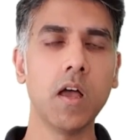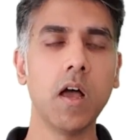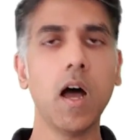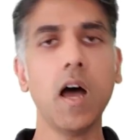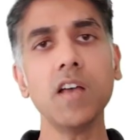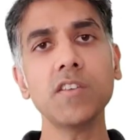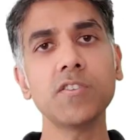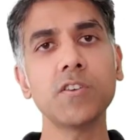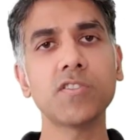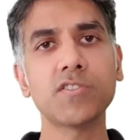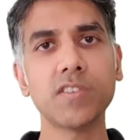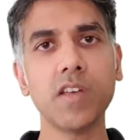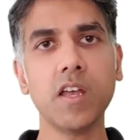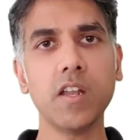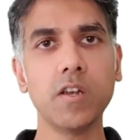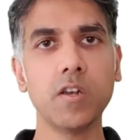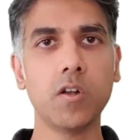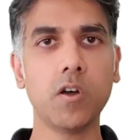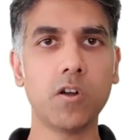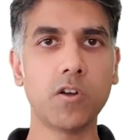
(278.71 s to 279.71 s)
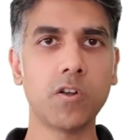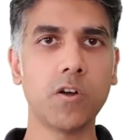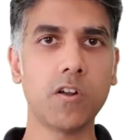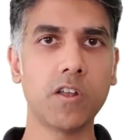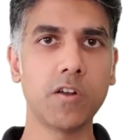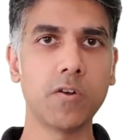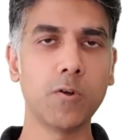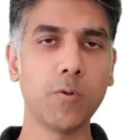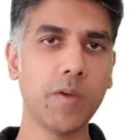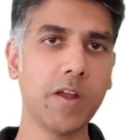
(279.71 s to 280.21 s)
Ask your son or
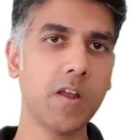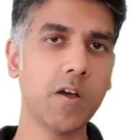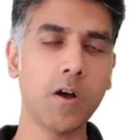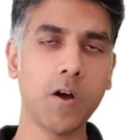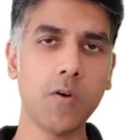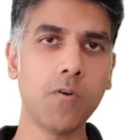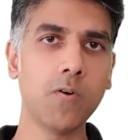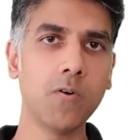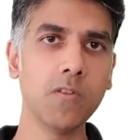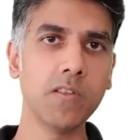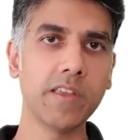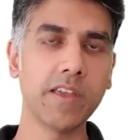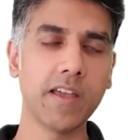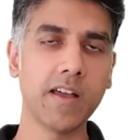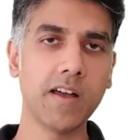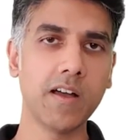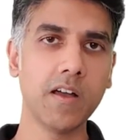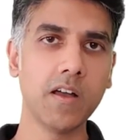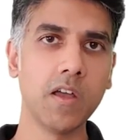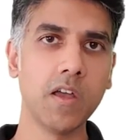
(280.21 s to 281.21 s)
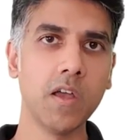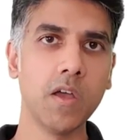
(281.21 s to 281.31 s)
daughter, no matter how old they are,